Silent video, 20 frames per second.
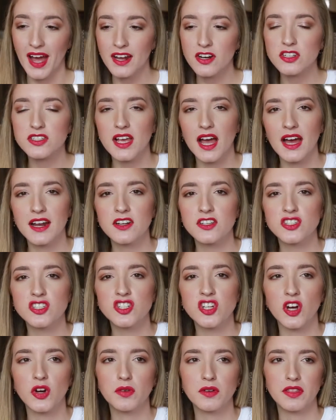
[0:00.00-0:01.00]
I
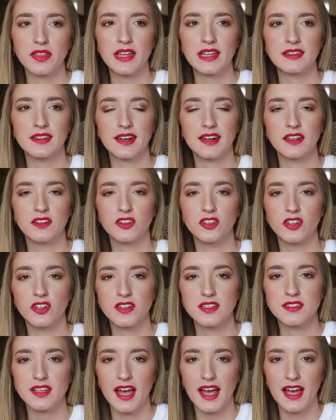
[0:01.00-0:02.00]
just don't think that it
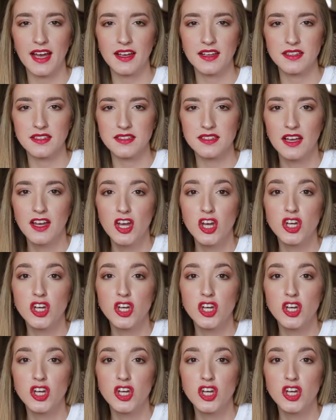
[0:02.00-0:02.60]
looks as